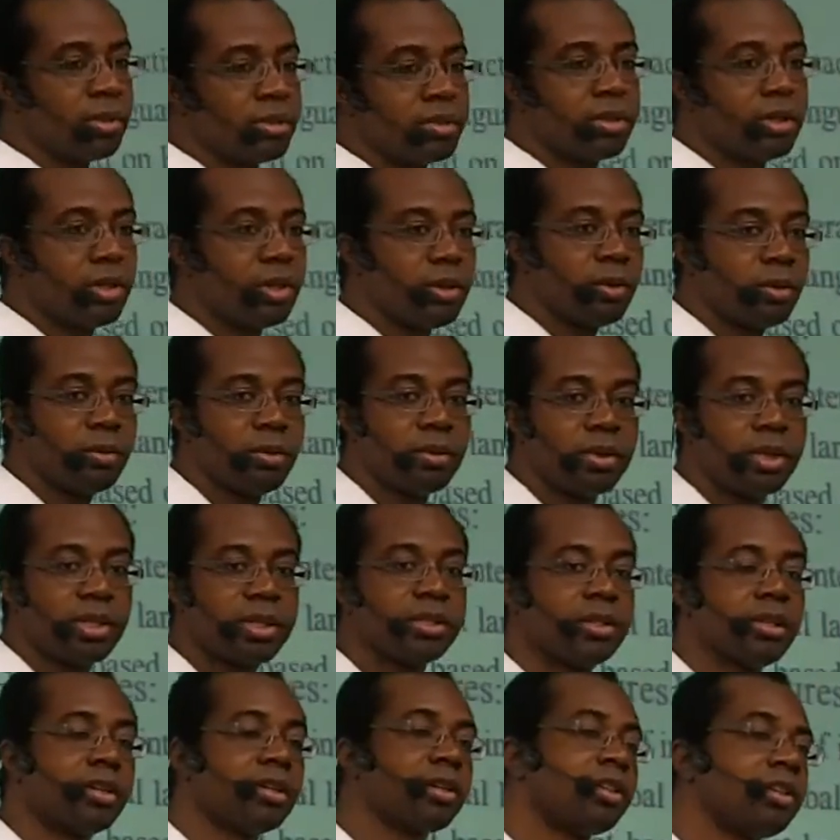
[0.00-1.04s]
So
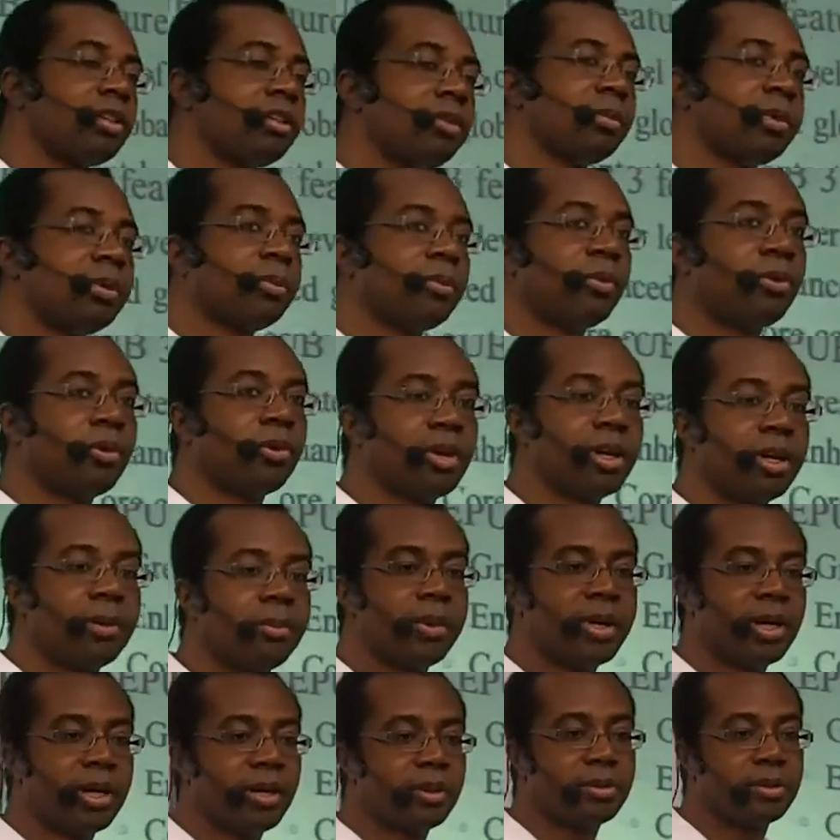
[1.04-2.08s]
let's talk a little bit more
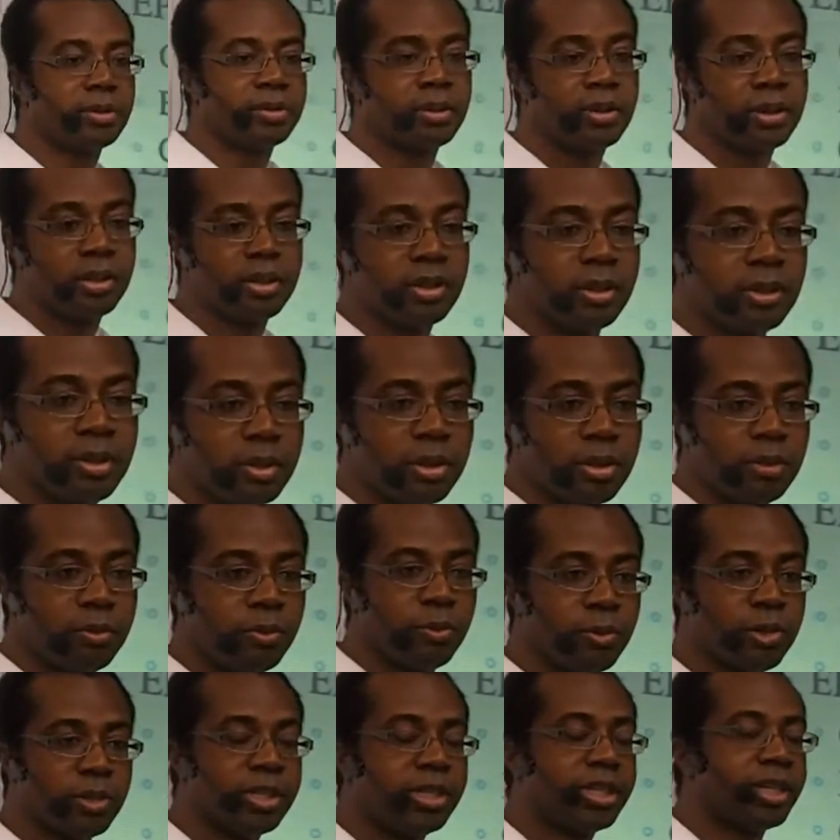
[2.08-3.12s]

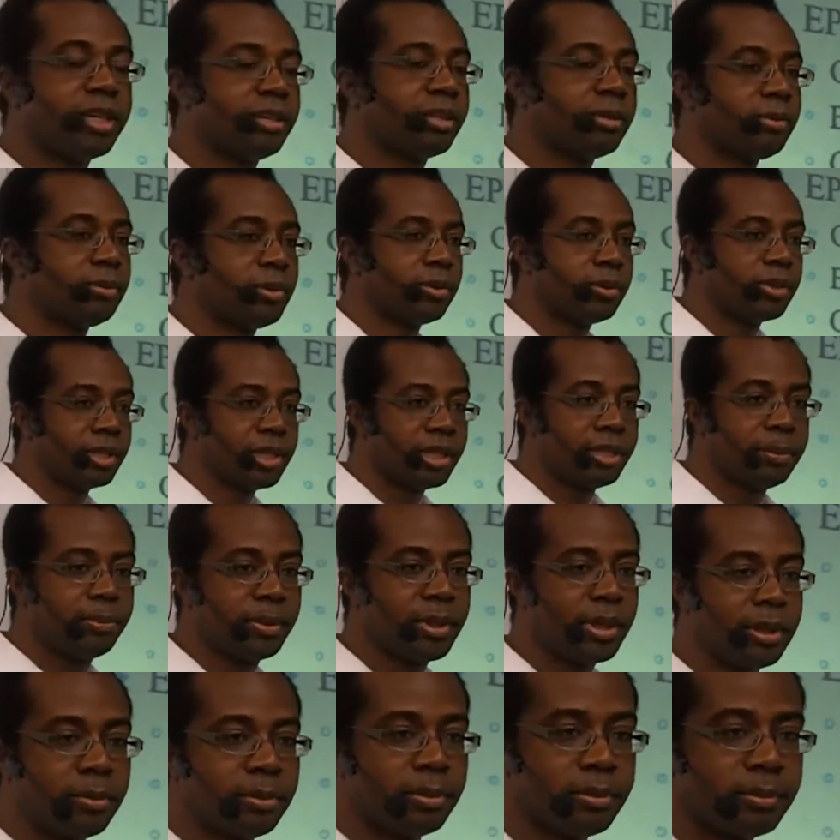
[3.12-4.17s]
in depth about
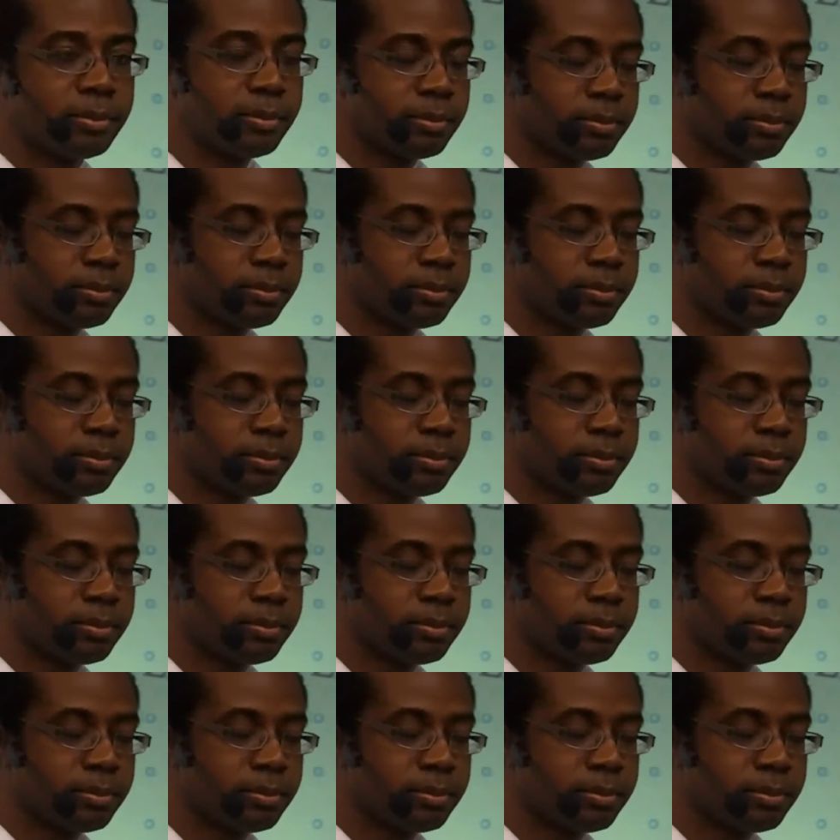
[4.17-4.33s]
EPUB.